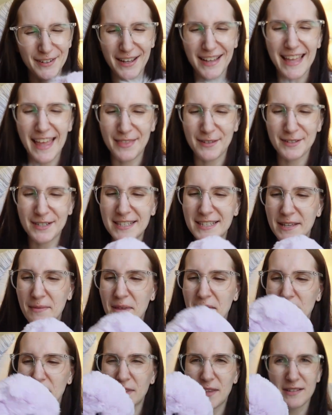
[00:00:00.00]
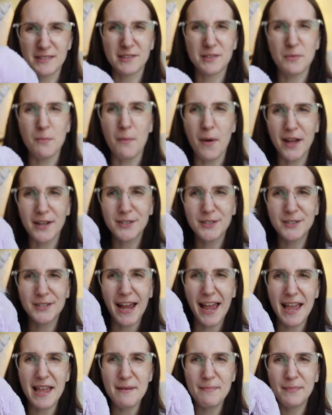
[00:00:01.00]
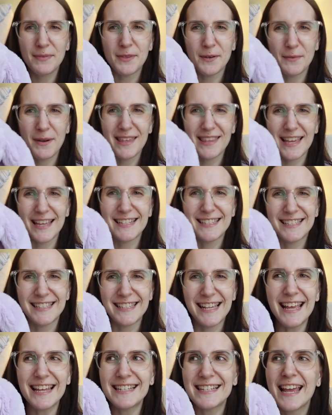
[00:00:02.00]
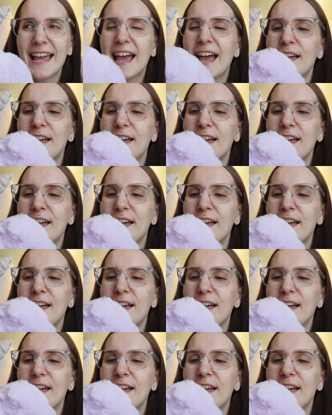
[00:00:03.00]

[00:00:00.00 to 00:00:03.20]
Again, there's just something about the smudge type, the way they sit.